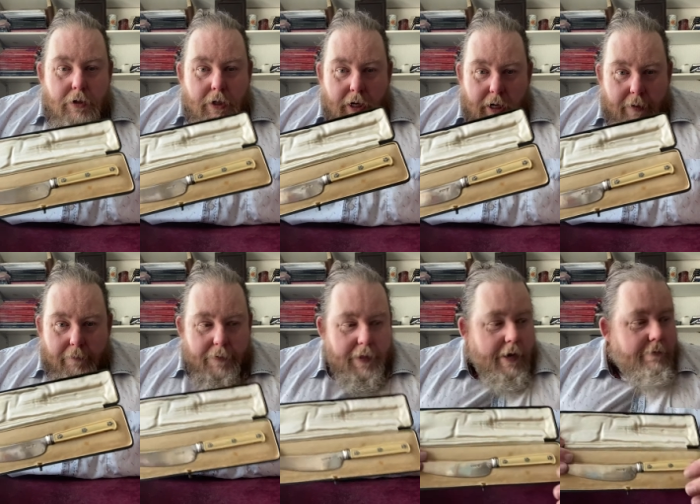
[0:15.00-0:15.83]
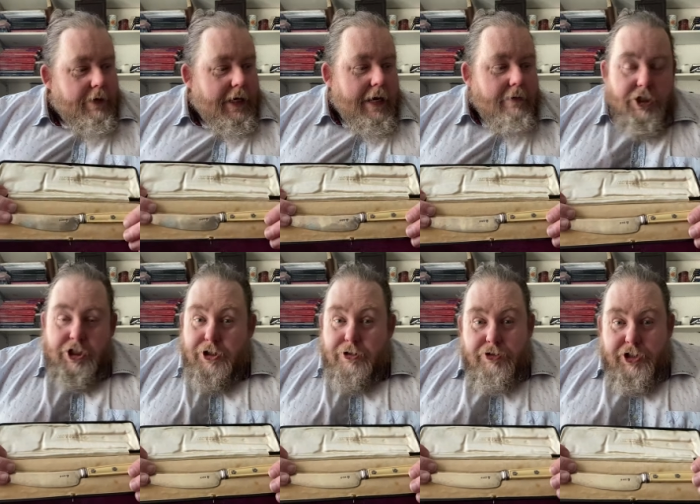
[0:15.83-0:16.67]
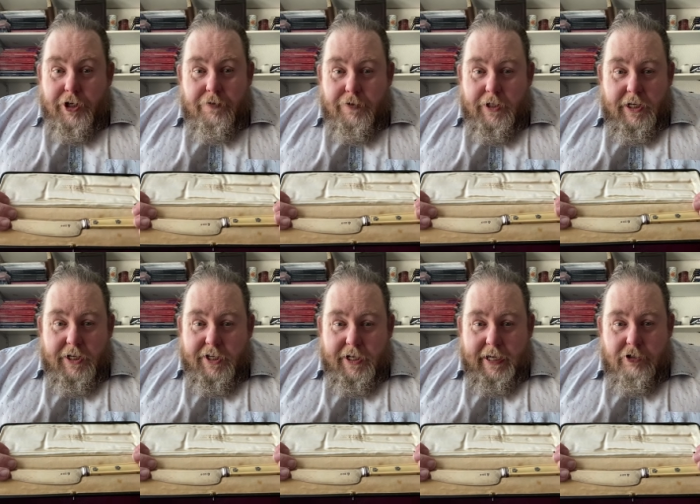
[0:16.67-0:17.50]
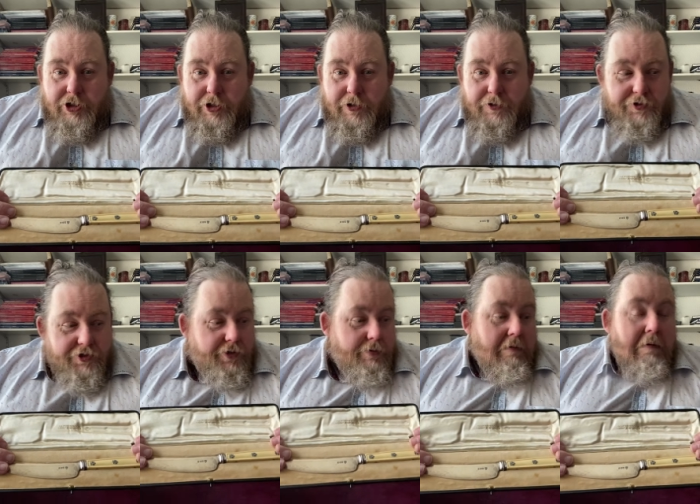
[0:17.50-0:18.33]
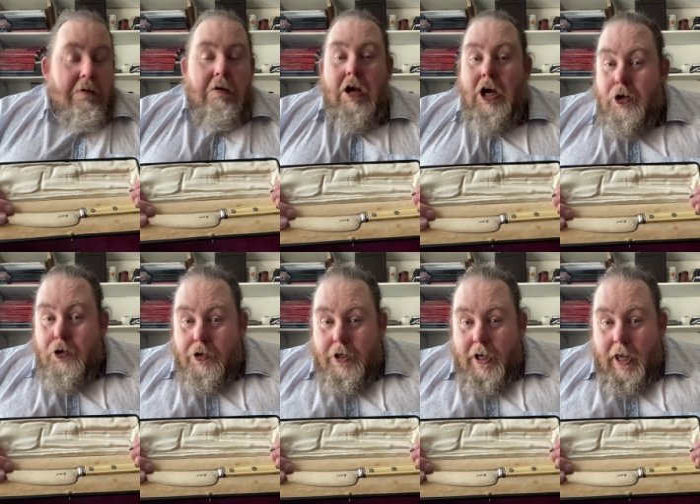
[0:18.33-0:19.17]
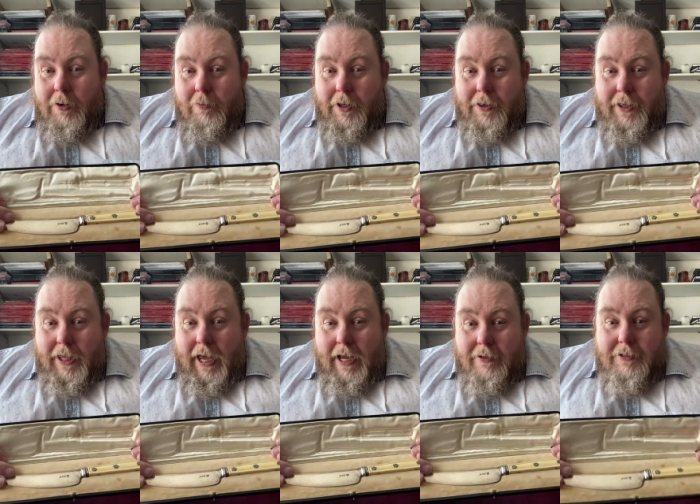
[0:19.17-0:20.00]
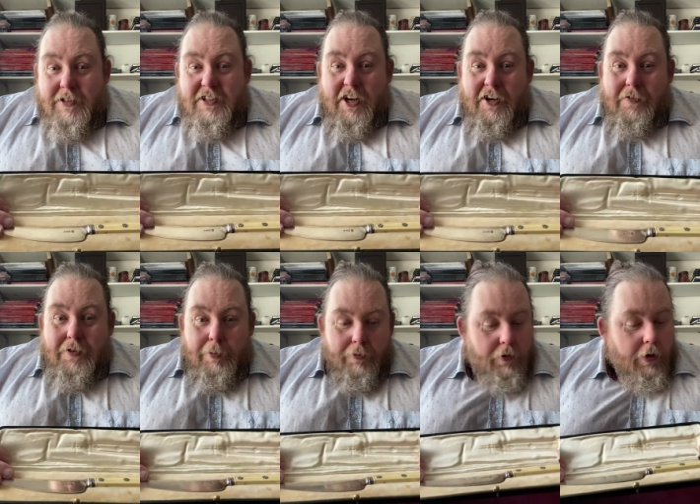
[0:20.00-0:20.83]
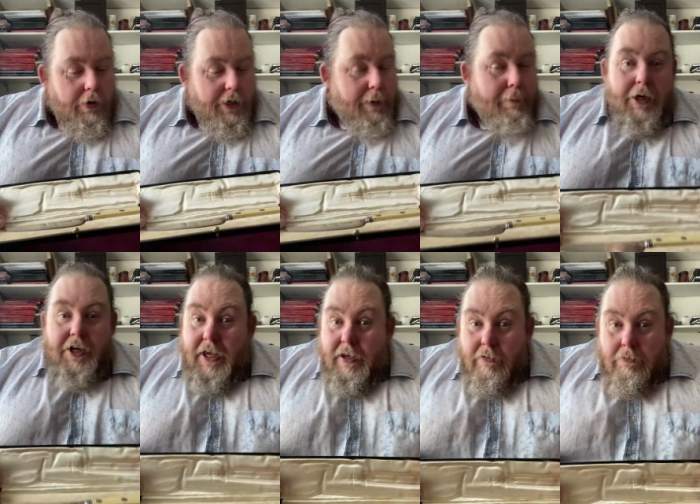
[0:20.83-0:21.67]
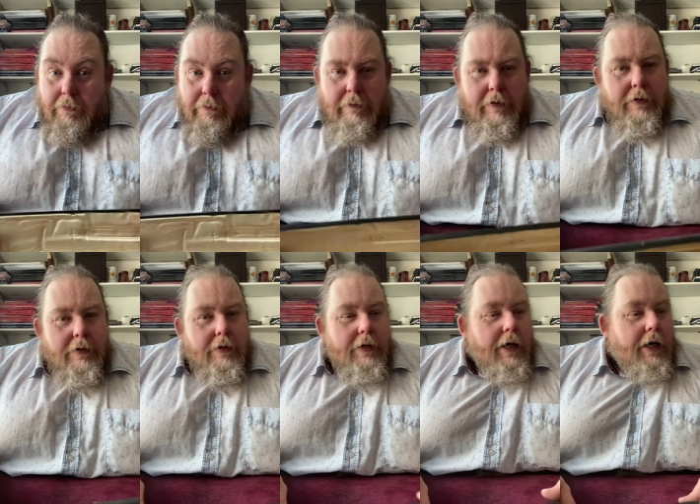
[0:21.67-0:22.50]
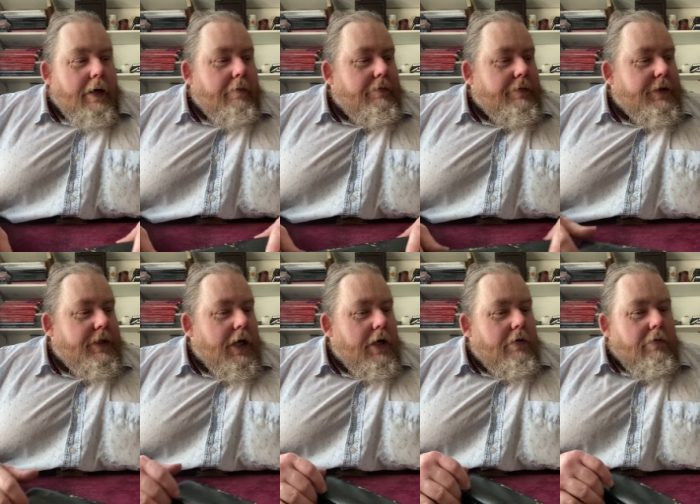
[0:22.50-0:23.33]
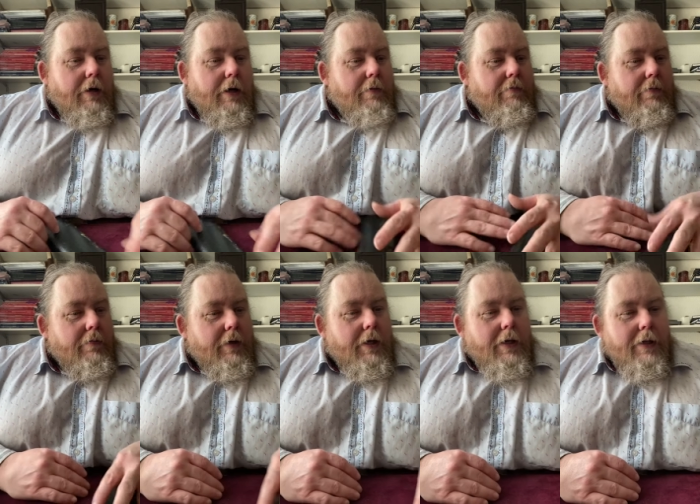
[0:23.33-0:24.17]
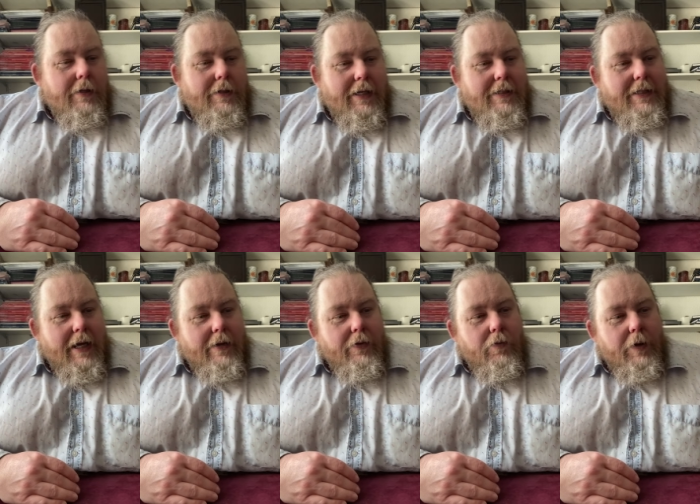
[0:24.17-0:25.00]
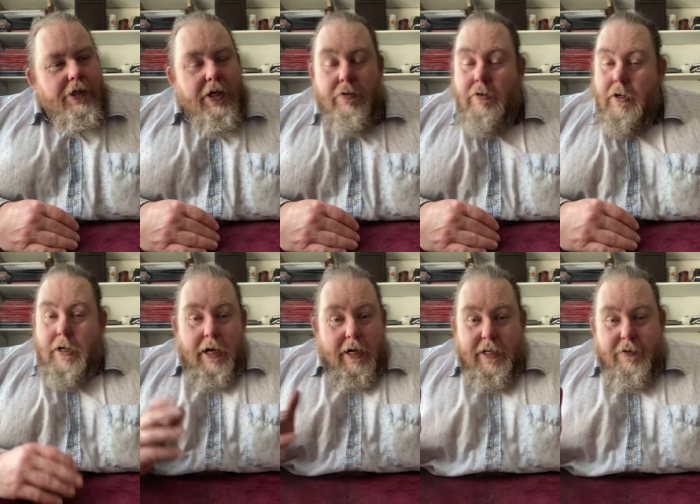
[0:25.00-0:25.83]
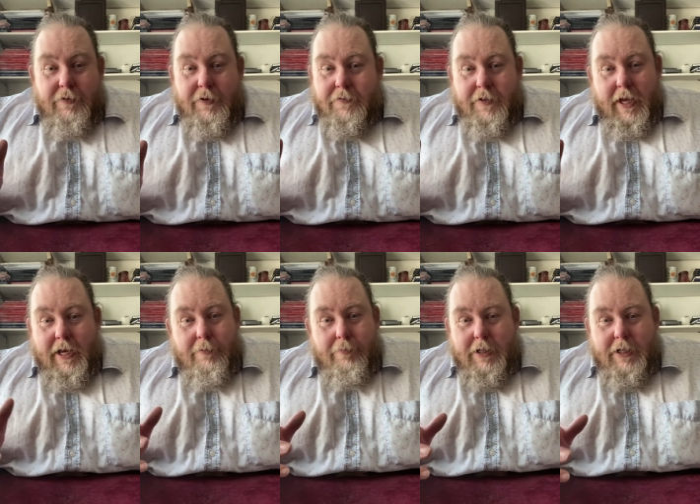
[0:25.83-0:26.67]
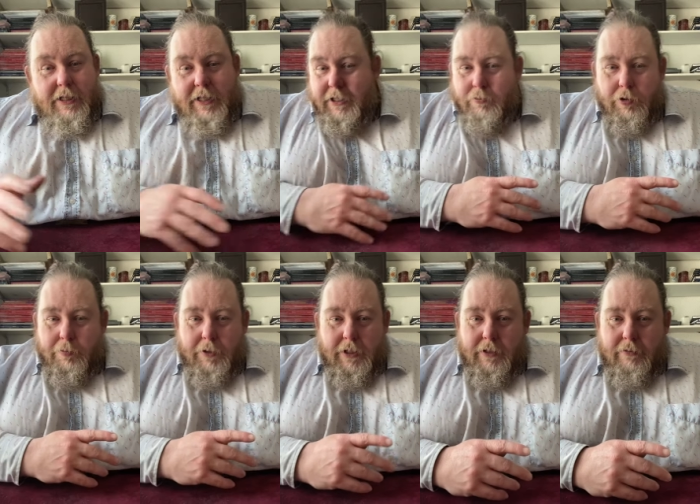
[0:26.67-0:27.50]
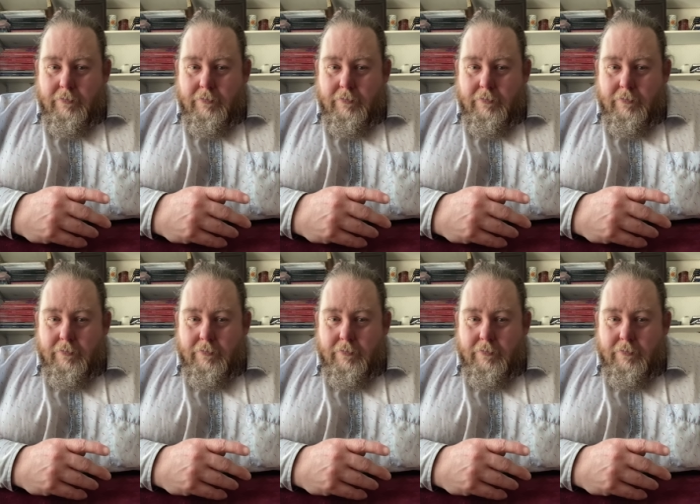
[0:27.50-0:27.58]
they're allowed to do so for their collections. Good luck with that. None of them have got any money. So that's out the window. And even if they had money, they don't want to buy